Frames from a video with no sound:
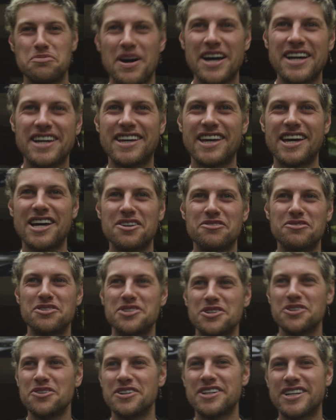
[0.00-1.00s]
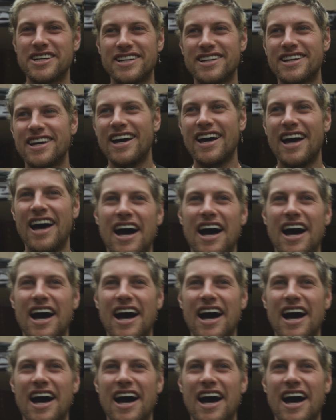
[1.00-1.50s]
We're back again, we're doing it.